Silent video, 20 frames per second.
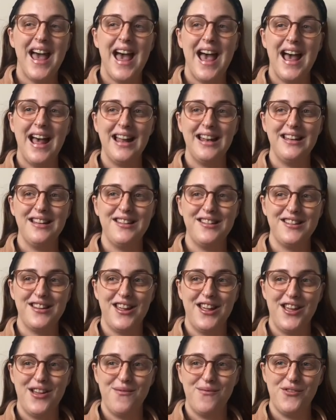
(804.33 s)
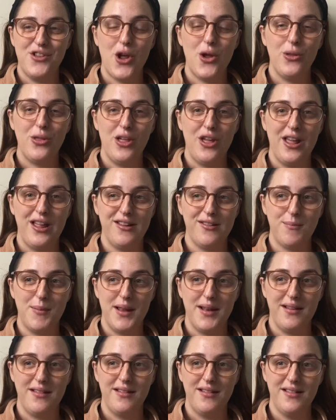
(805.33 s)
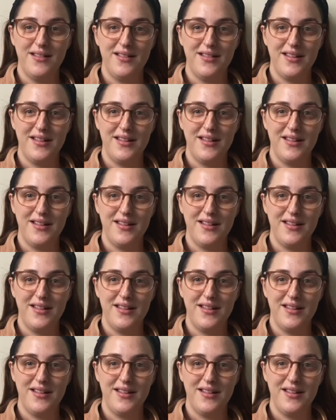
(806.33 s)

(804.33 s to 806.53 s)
and know that it's been